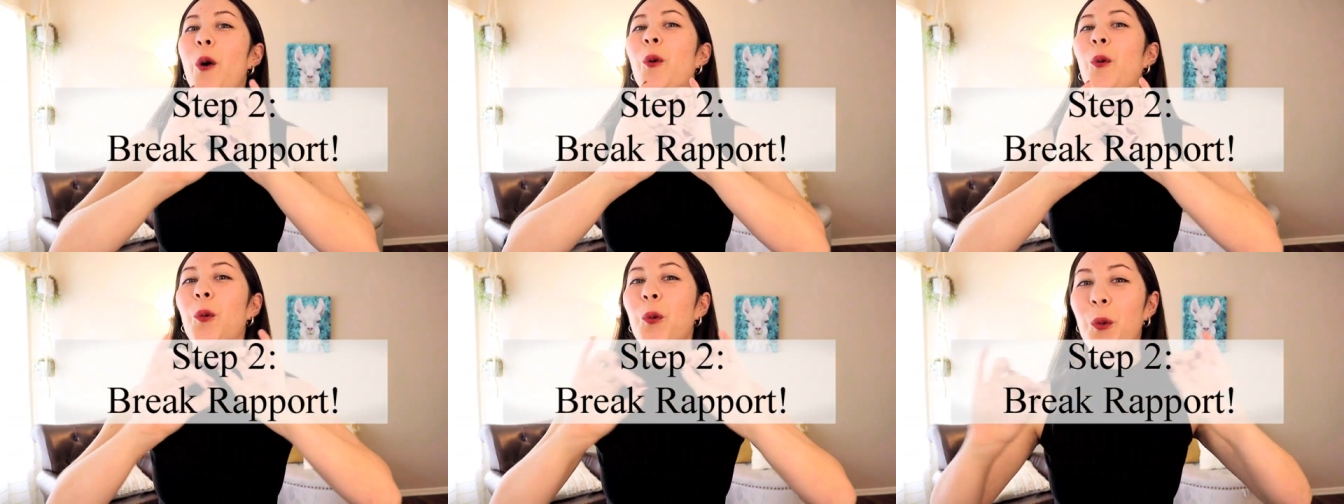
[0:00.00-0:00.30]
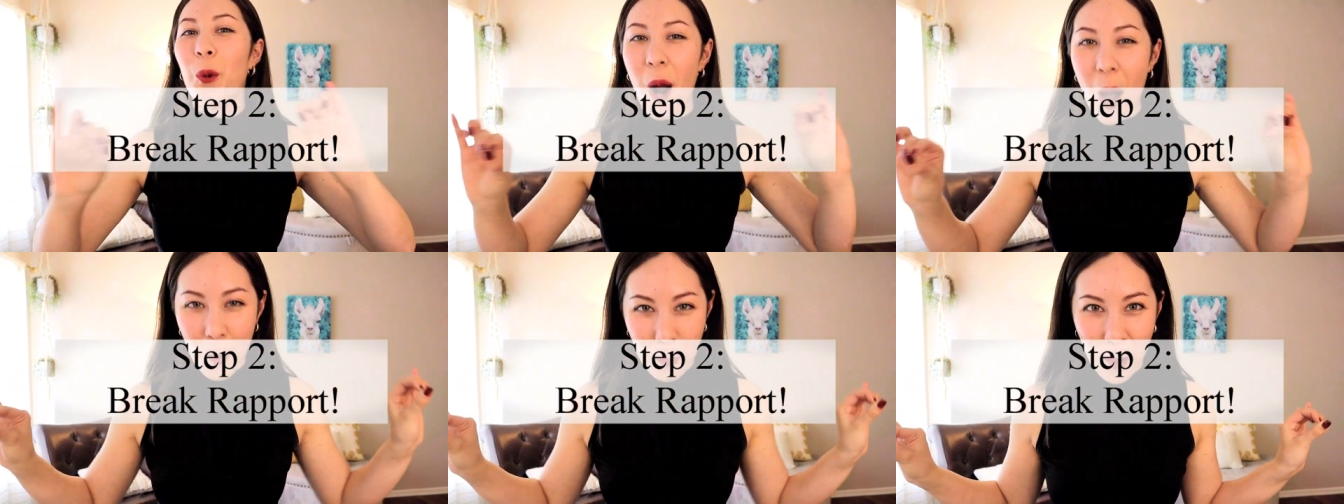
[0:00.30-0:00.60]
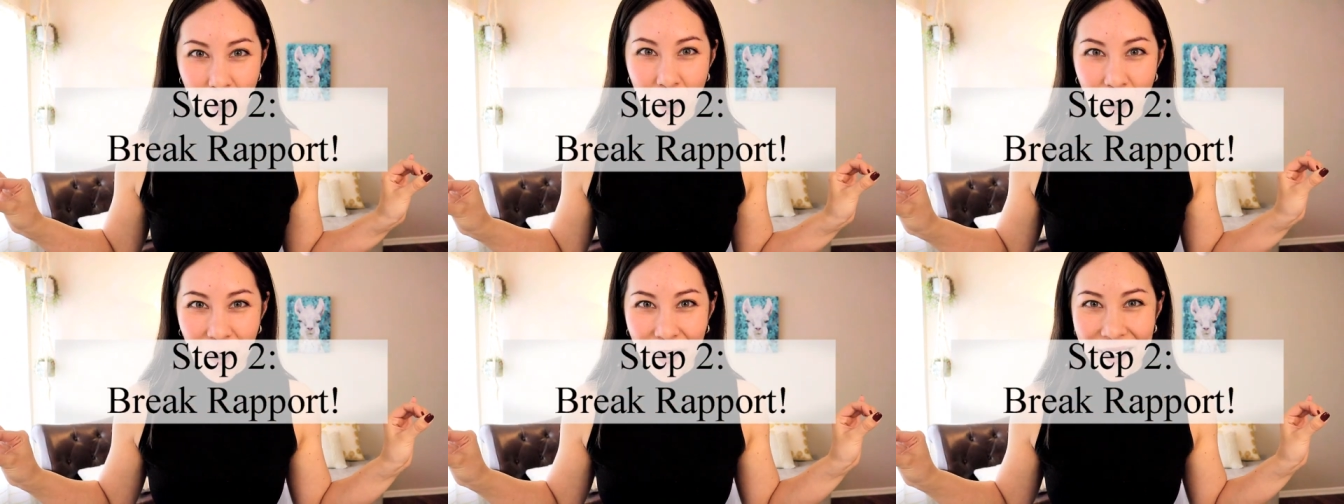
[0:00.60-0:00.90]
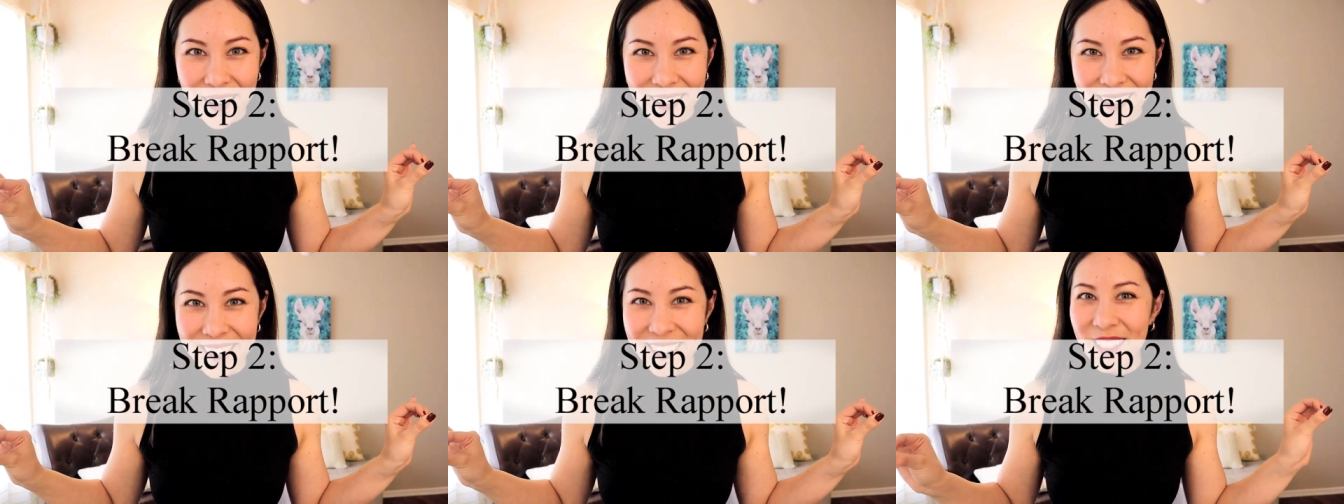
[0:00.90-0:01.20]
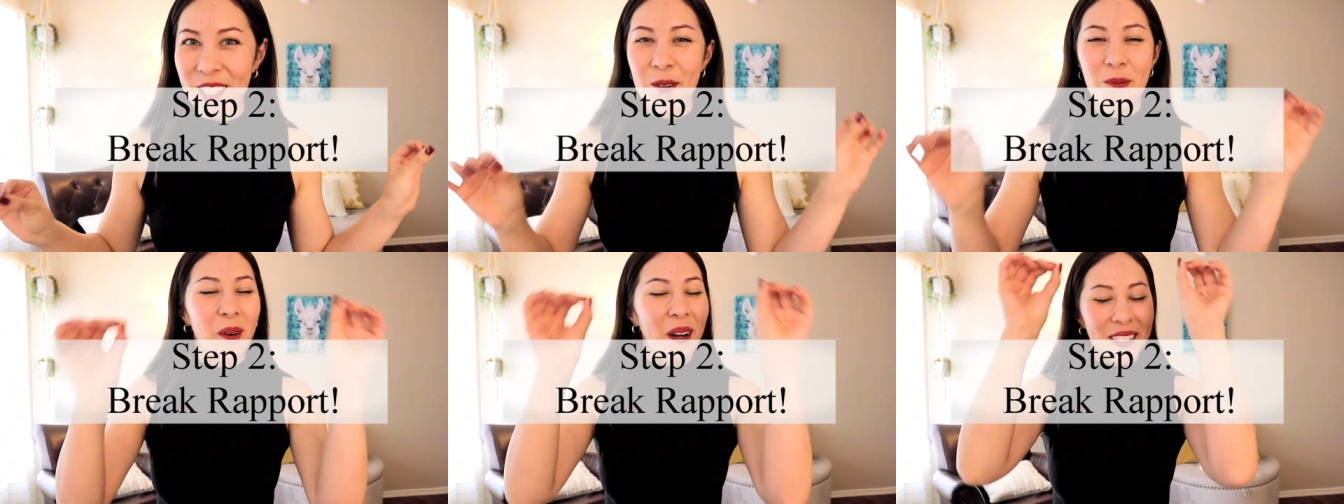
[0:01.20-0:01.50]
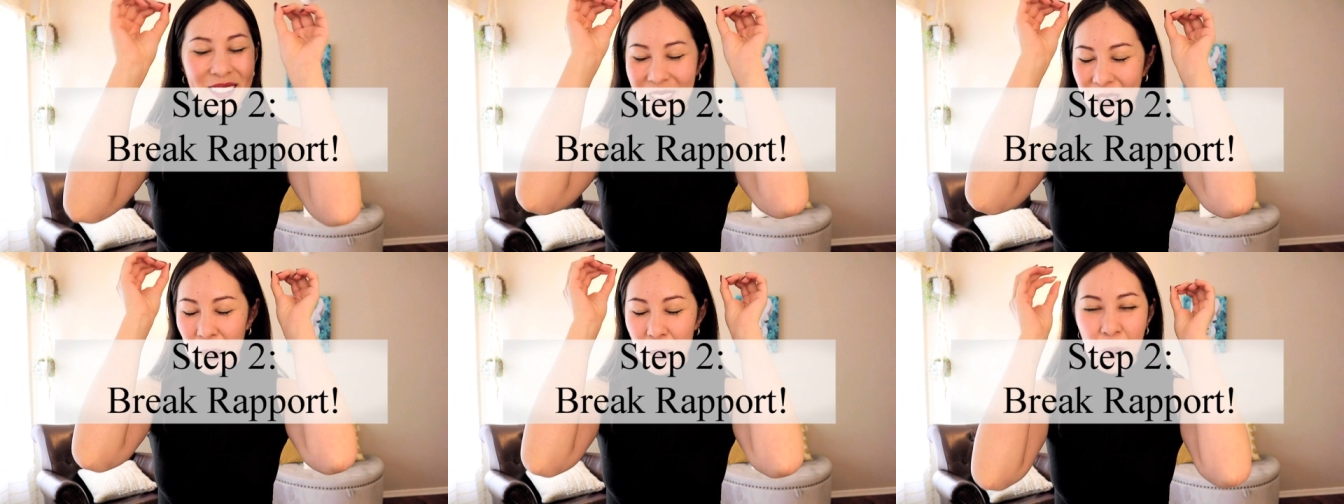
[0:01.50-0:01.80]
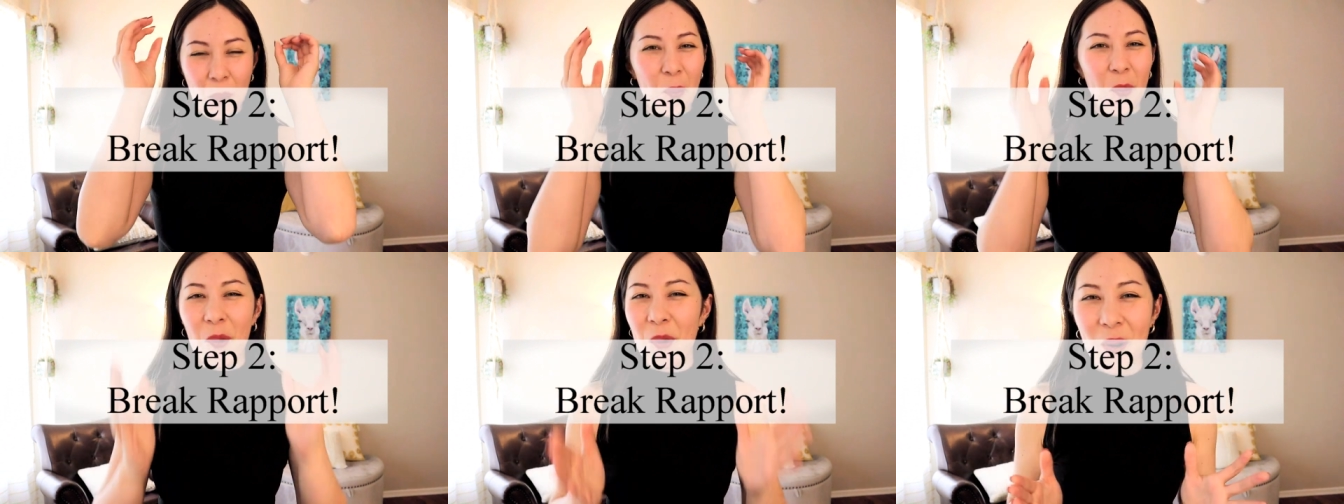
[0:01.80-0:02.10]
rapport. You want to
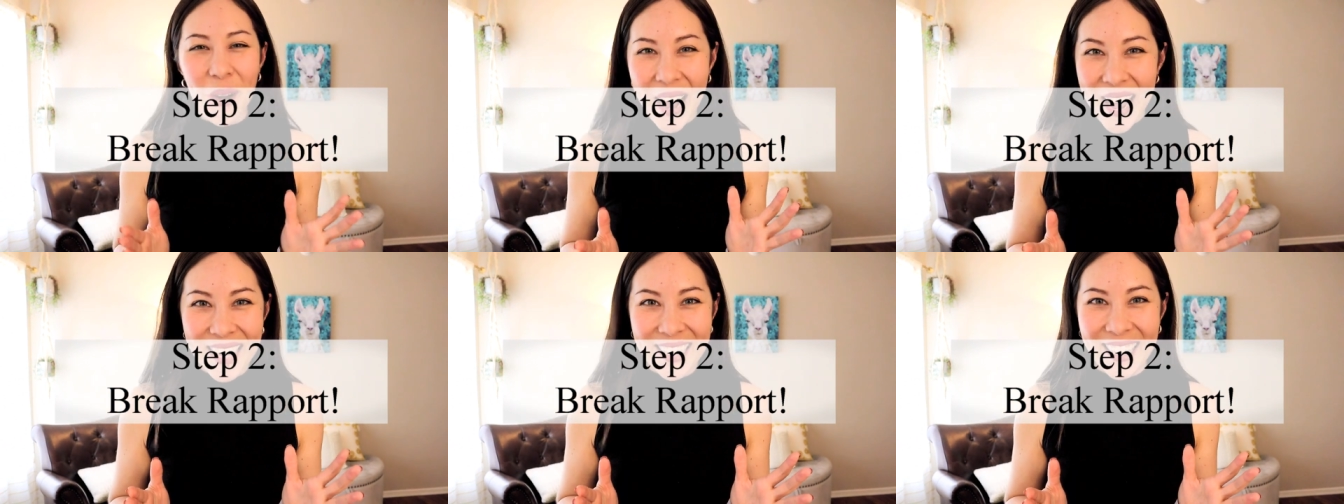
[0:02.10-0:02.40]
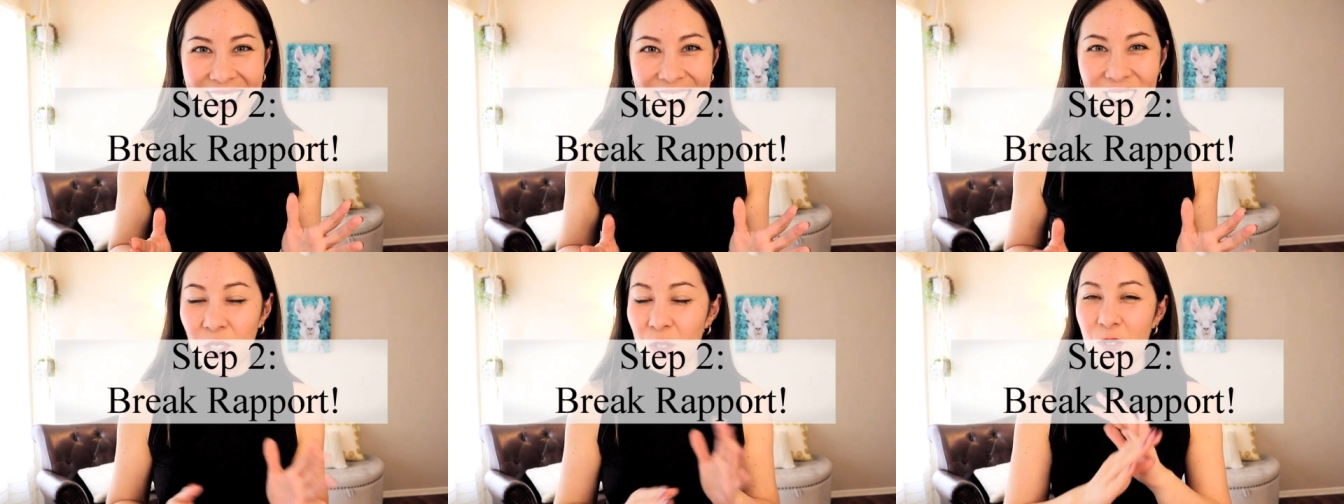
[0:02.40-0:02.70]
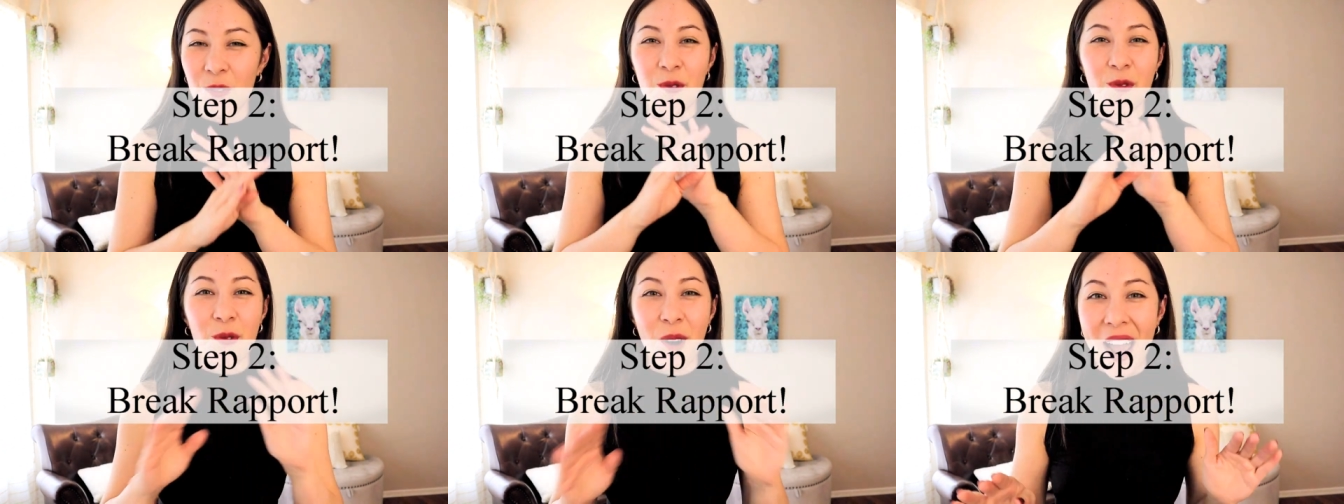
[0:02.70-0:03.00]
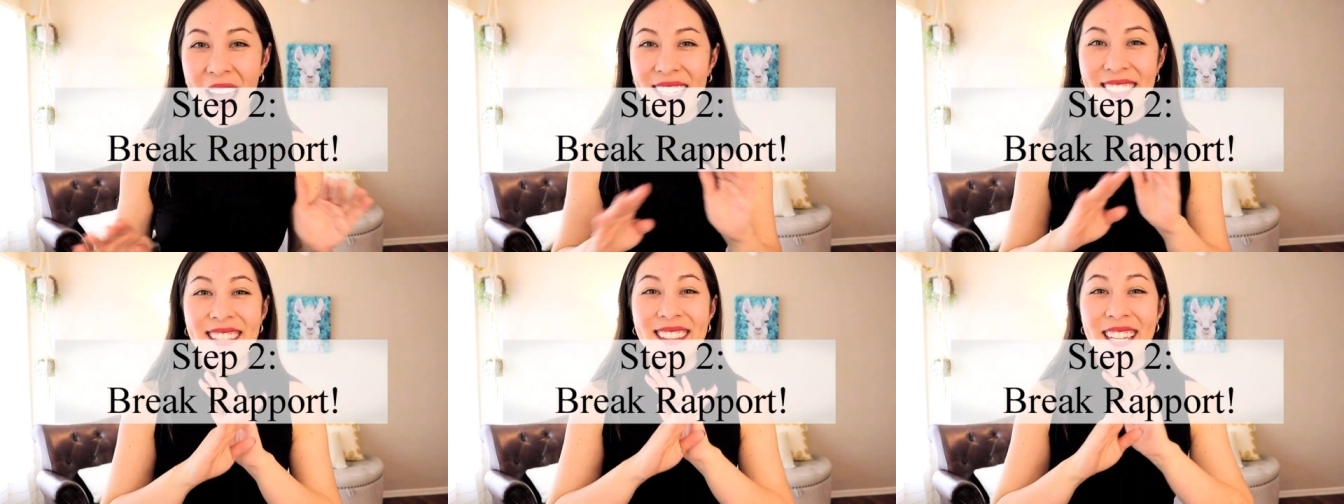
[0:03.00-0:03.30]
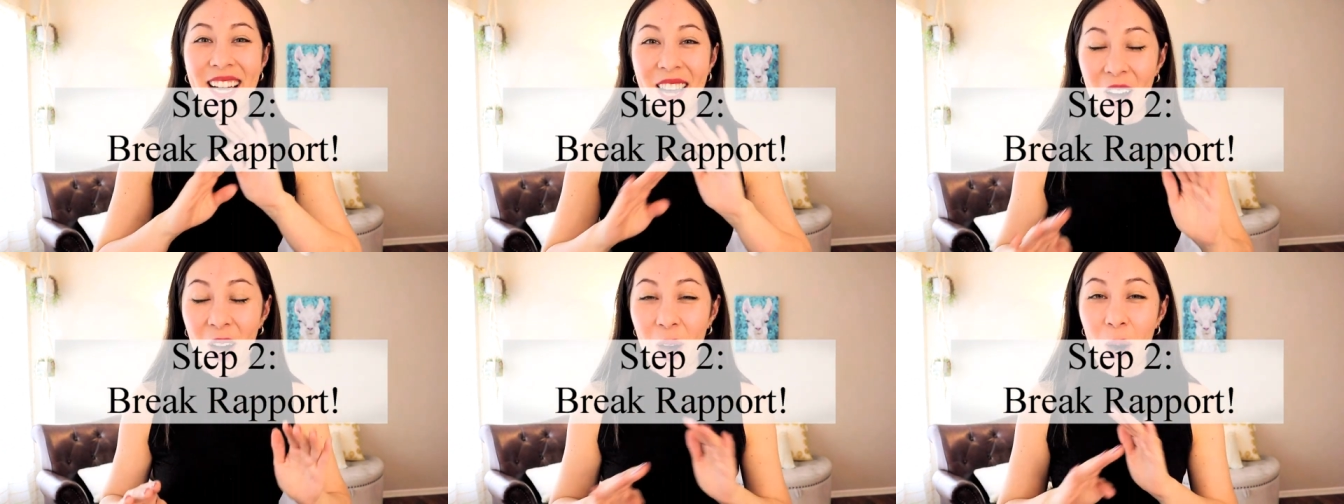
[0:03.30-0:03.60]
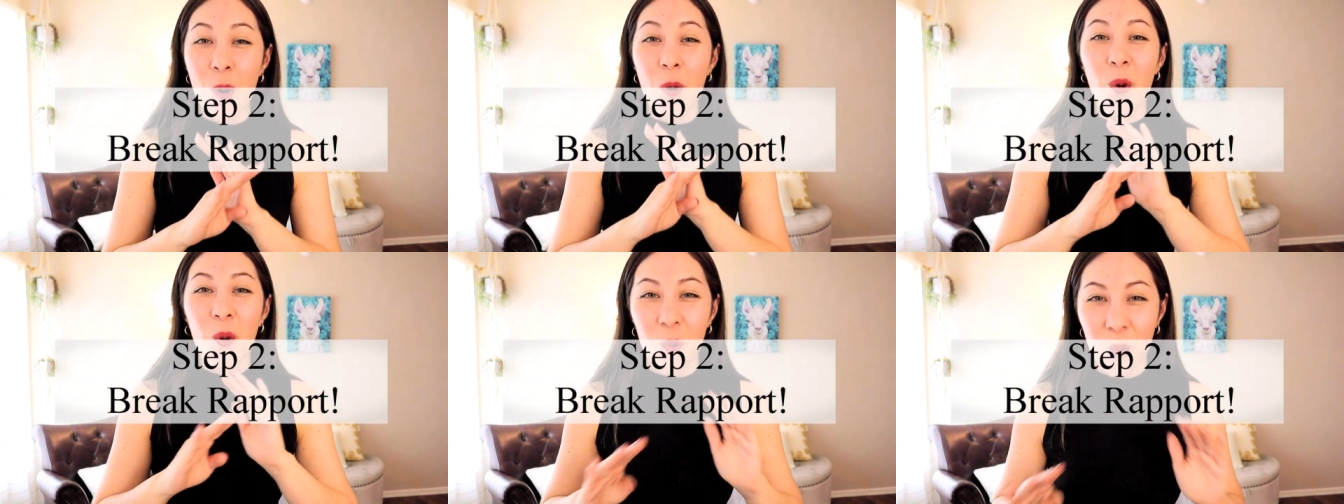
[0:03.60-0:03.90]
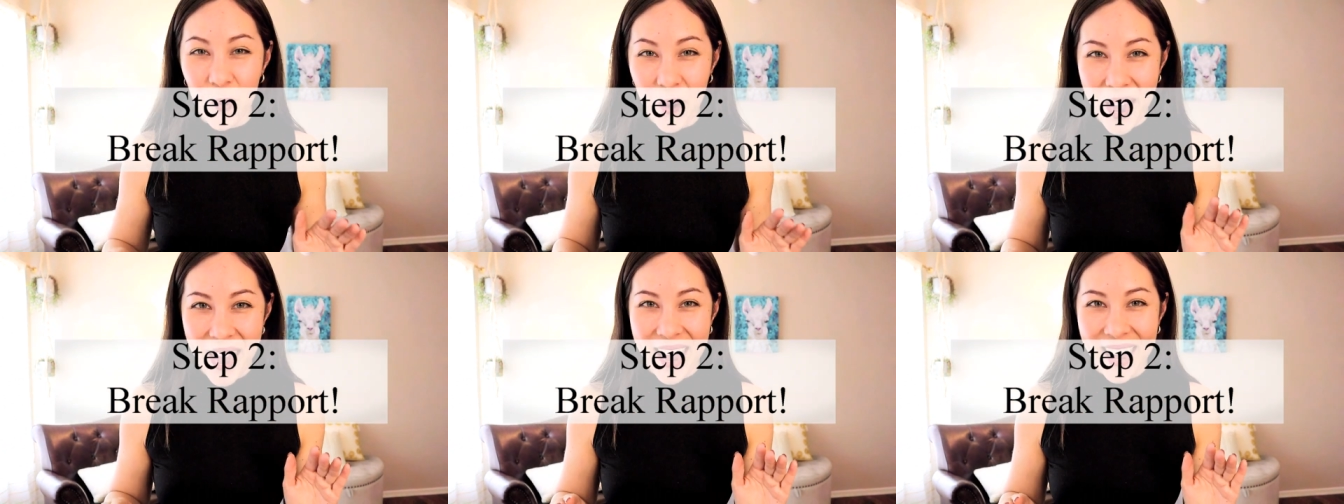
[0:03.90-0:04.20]
break it right
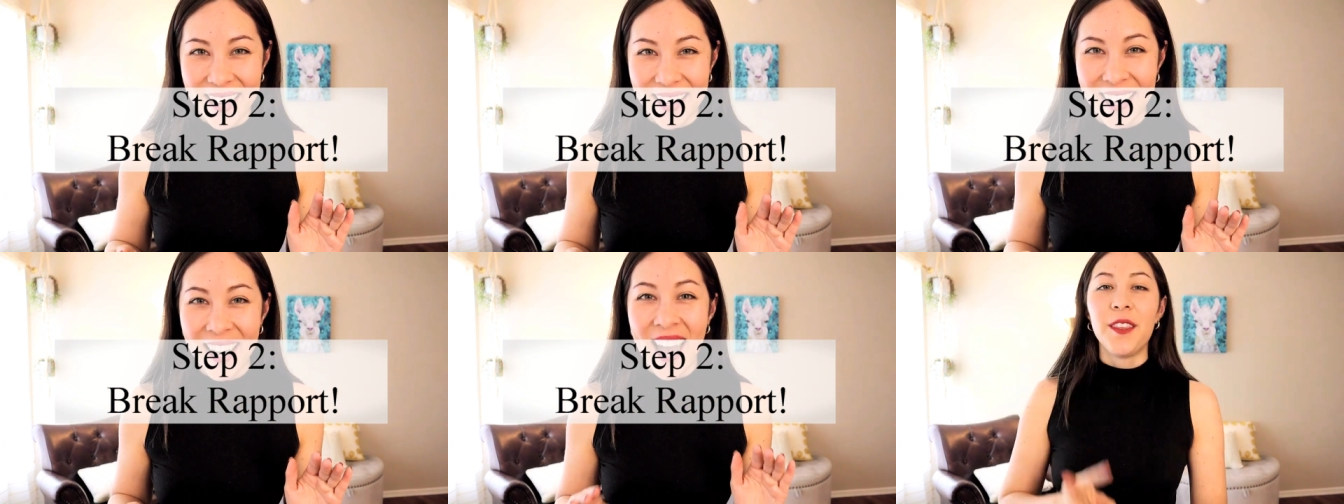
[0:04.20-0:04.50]
away.